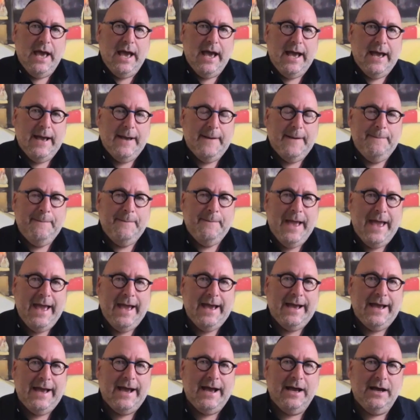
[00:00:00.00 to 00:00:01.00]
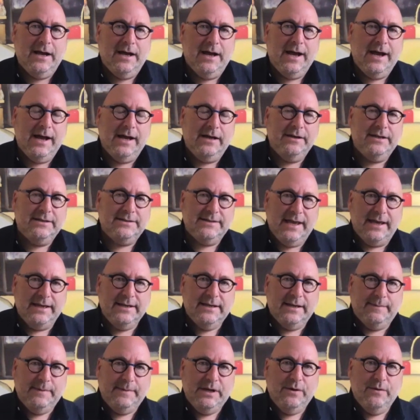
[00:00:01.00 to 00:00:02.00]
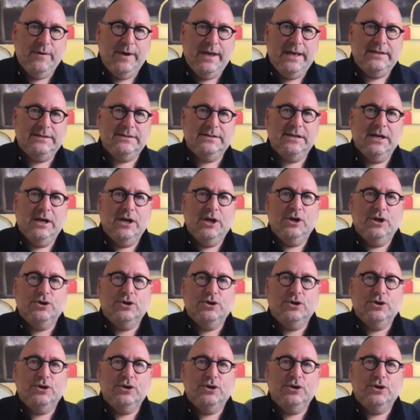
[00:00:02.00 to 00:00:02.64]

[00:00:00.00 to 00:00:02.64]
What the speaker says: How does AWS